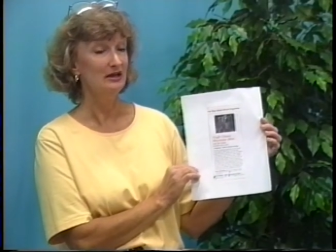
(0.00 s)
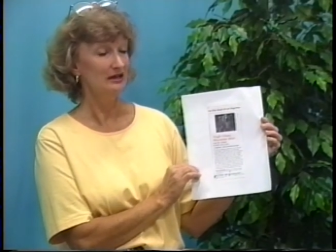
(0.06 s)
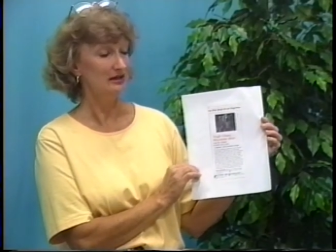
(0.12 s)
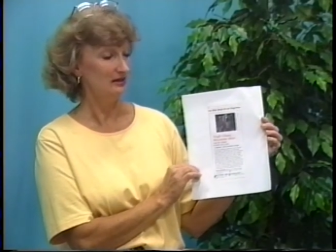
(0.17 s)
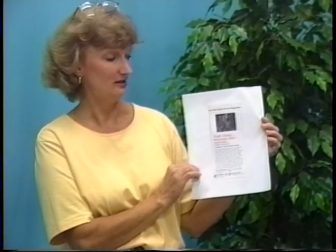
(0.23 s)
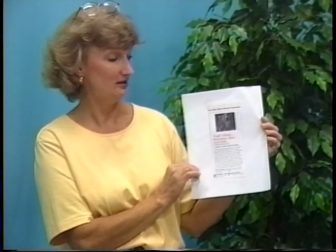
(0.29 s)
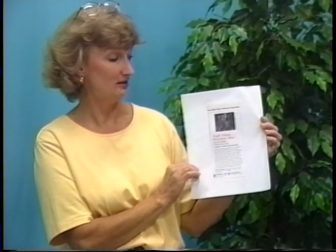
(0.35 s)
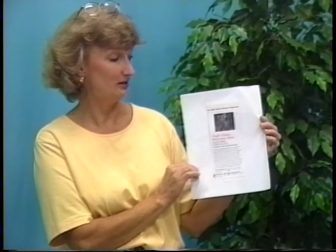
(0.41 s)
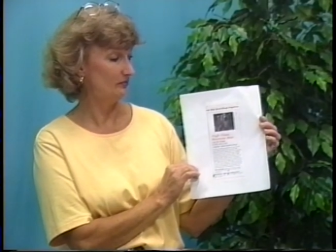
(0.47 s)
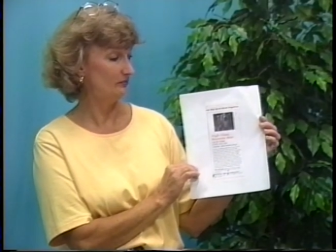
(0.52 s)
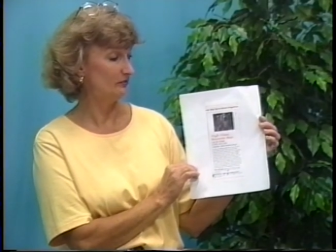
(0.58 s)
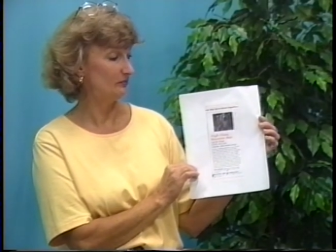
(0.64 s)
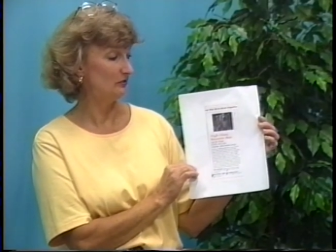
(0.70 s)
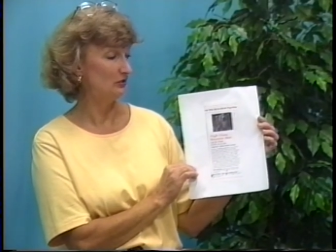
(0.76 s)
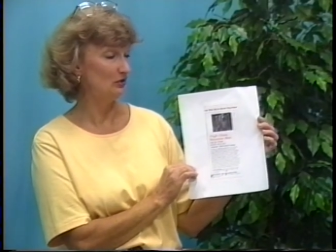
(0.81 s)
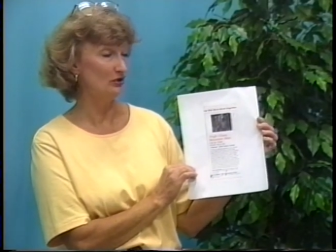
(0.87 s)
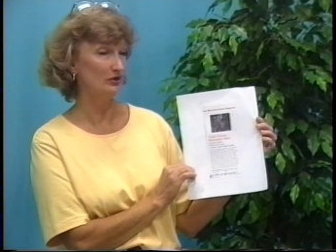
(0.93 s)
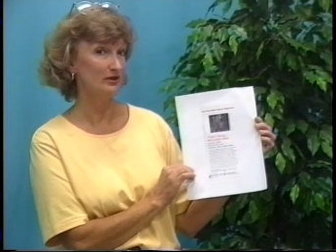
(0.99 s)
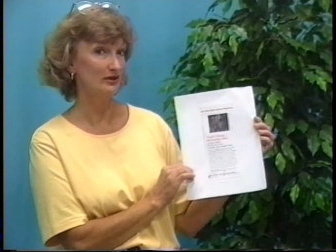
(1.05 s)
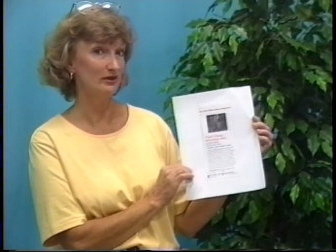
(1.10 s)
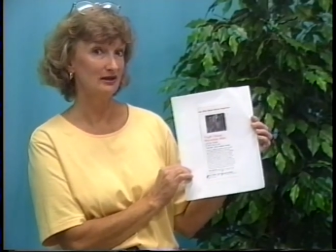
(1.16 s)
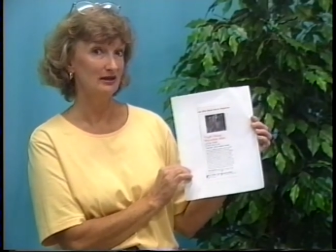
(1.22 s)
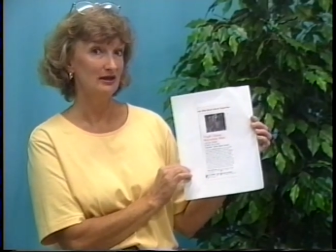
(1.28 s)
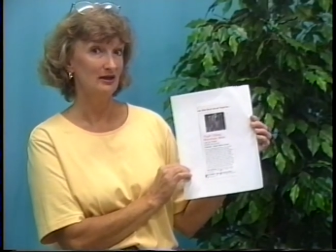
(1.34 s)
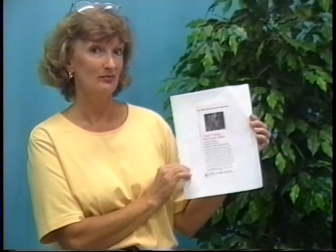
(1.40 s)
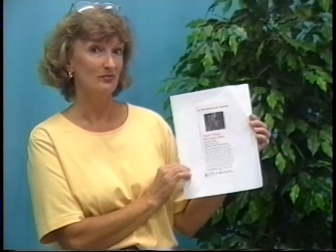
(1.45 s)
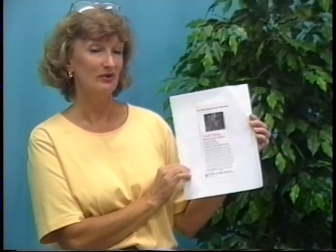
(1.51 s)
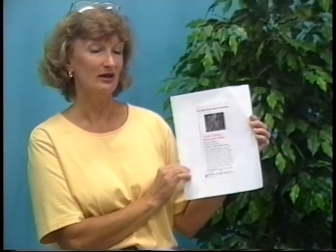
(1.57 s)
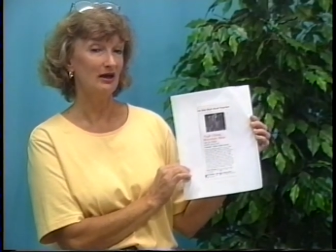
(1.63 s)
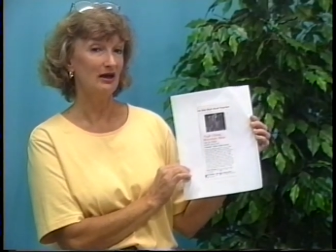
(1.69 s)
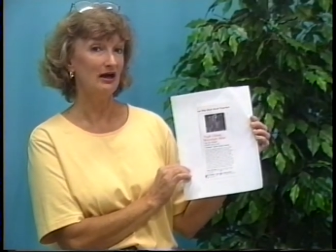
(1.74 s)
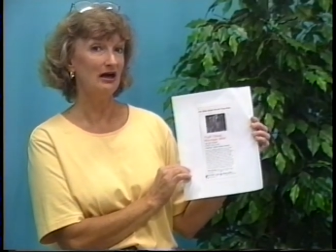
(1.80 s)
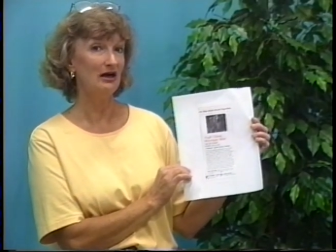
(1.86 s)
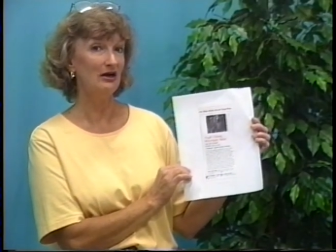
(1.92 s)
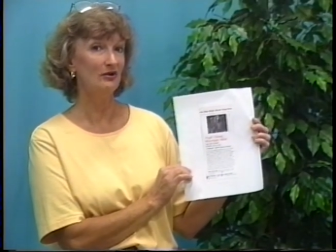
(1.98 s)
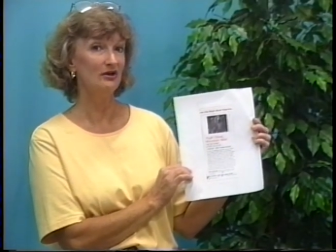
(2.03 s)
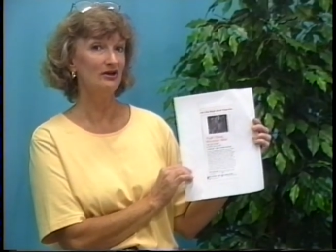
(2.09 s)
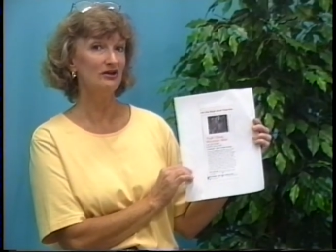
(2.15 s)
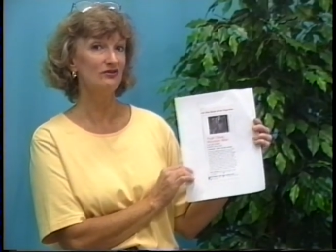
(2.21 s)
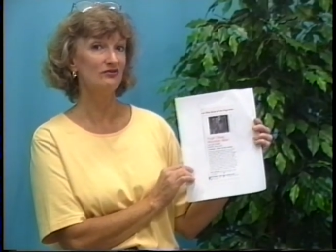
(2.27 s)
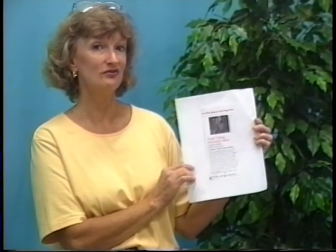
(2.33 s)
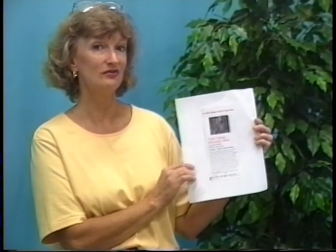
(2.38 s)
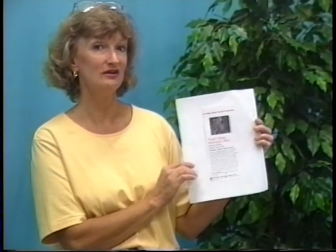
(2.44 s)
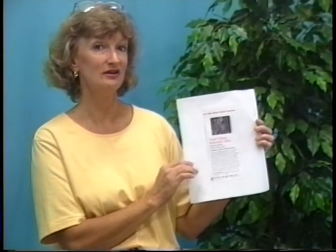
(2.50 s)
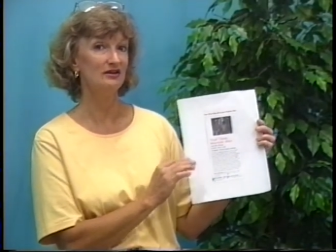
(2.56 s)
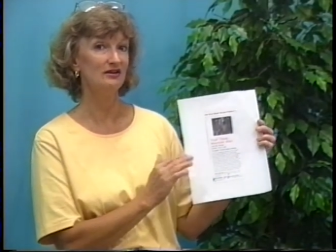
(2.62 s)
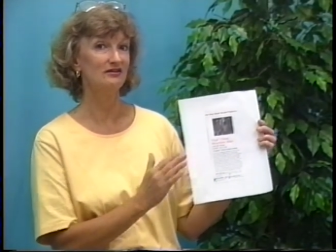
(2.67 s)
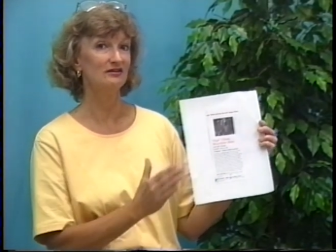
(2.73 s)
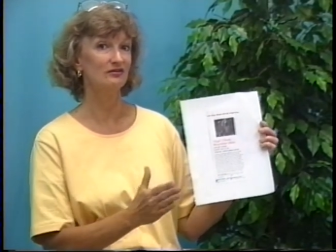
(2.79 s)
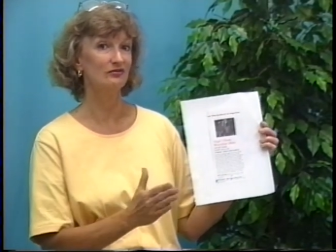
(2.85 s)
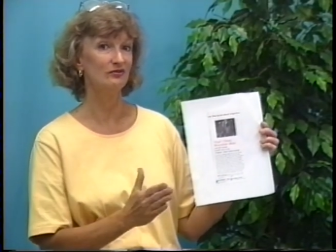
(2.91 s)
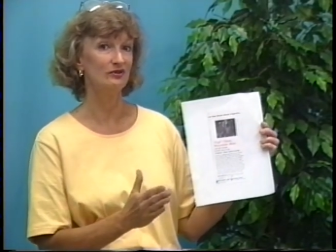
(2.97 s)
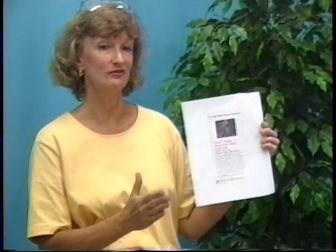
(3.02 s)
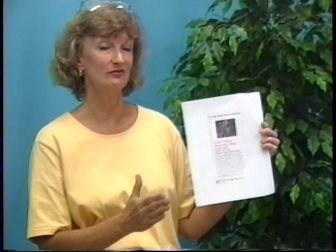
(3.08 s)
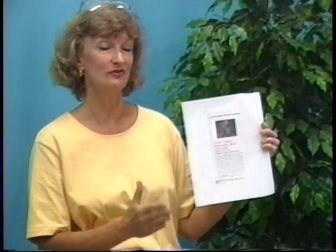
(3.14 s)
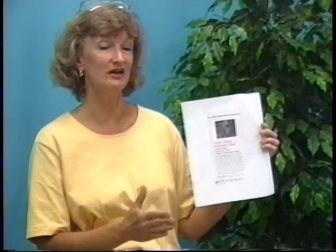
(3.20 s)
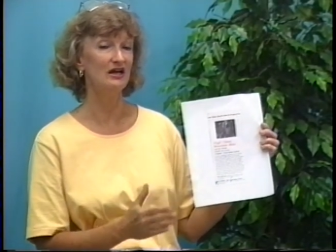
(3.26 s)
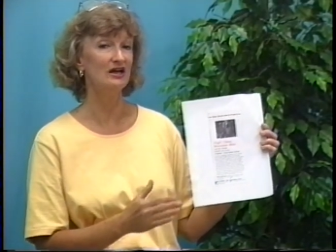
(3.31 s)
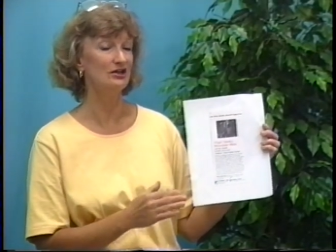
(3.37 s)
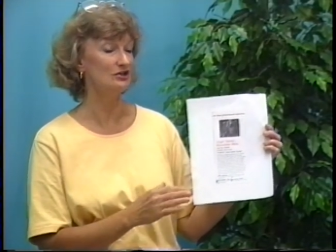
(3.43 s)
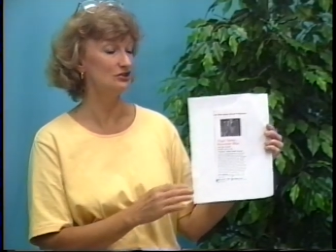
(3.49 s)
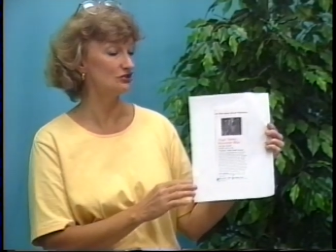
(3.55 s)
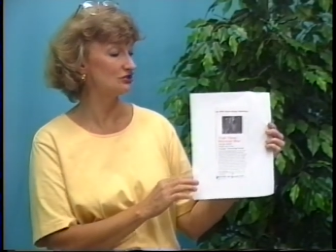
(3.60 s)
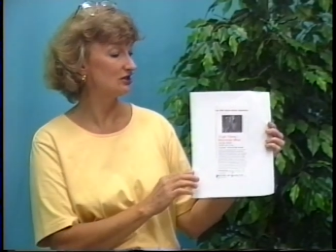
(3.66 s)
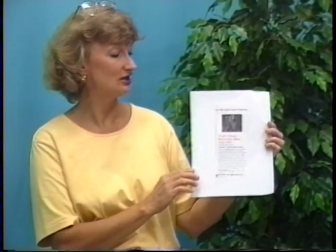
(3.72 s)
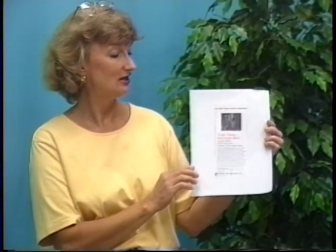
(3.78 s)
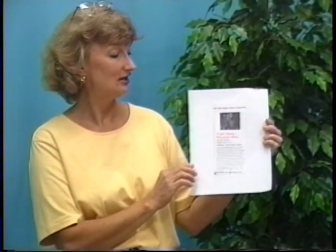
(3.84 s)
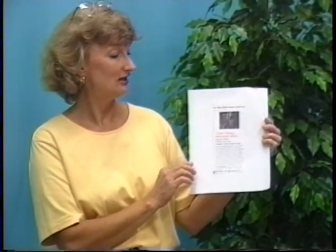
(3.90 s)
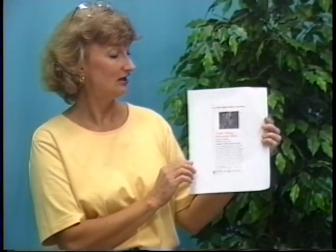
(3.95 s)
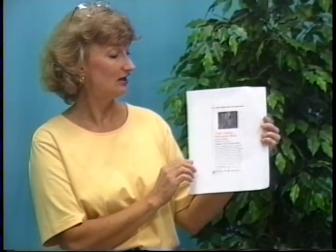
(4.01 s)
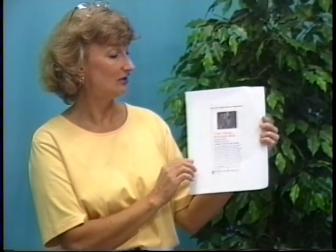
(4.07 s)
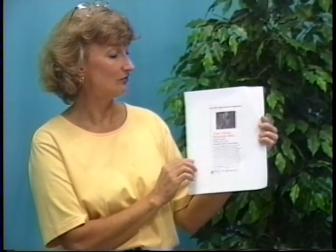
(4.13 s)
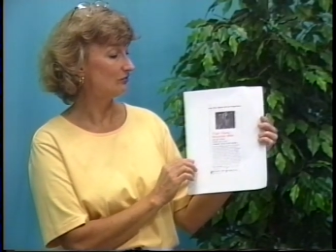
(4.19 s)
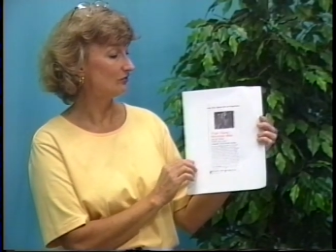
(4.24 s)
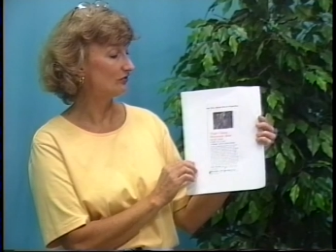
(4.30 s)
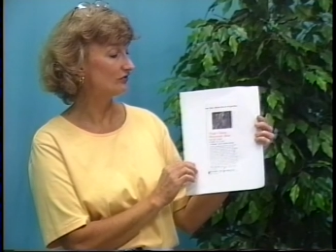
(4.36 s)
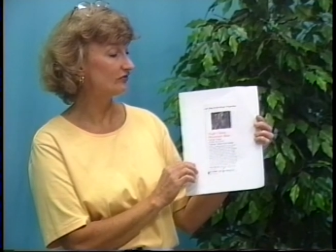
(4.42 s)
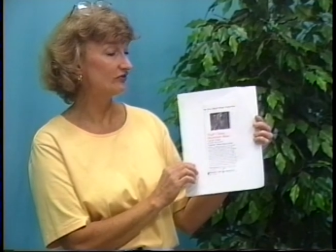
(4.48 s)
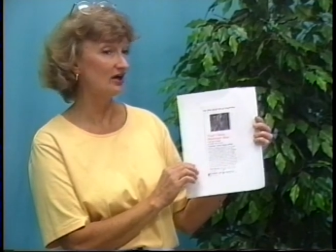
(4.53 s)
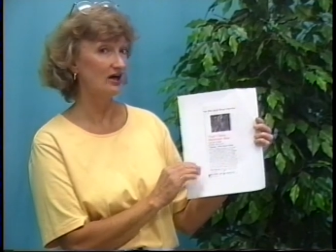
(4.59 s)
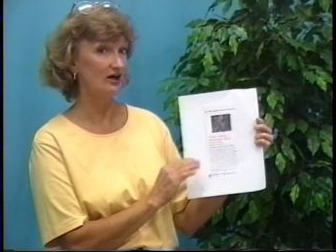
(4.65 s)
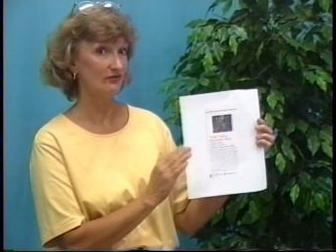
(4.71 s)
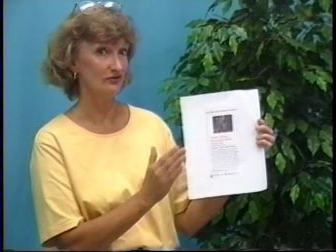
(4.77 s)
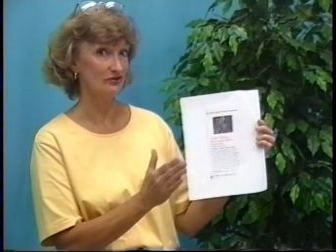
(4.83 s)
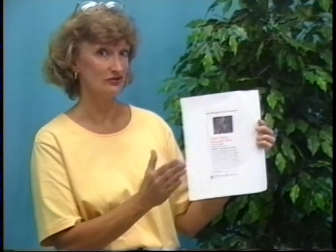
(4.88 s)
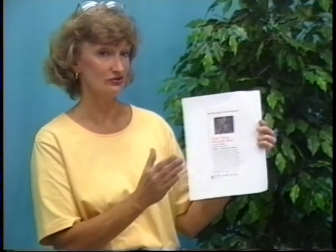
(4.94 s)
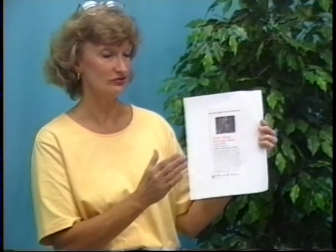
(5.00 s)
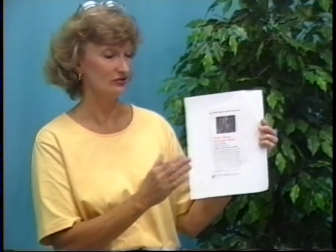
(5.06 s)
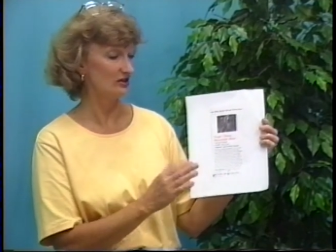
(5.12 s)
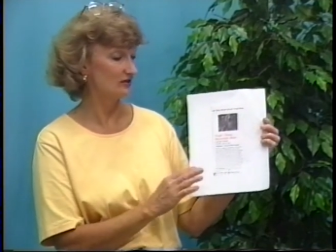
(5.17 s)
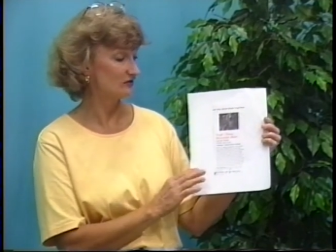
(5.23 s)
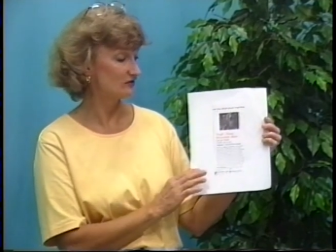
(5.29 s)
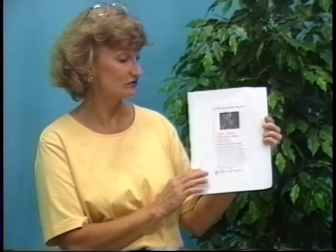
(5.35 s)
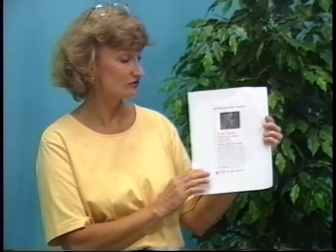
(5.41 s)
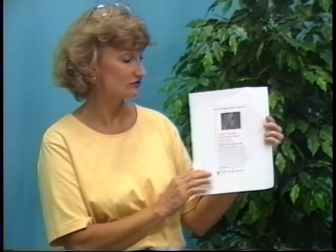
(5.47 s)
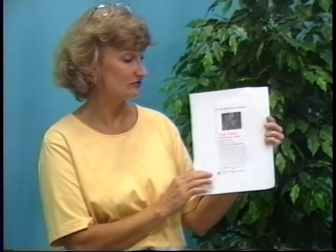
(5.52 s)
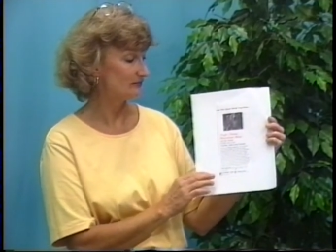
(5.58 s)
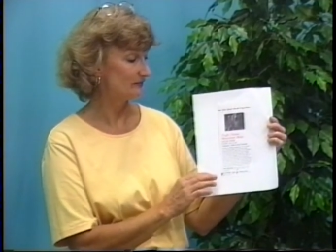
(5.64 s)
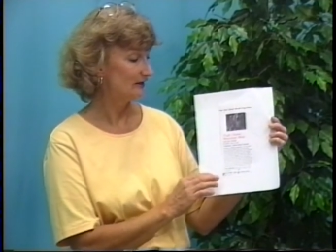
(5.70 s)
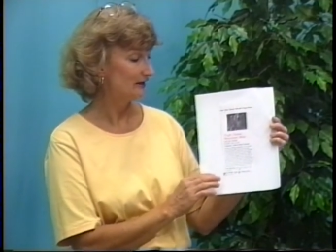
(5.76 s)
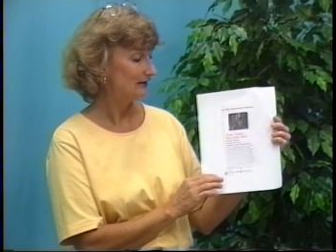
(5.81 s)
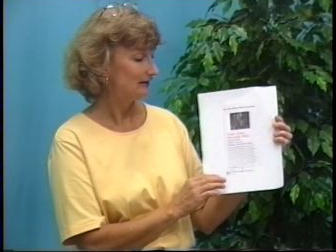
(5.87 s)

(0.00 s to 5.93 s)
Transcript: and helped him along. But how his feelings of revenge uh, were softened during this trip.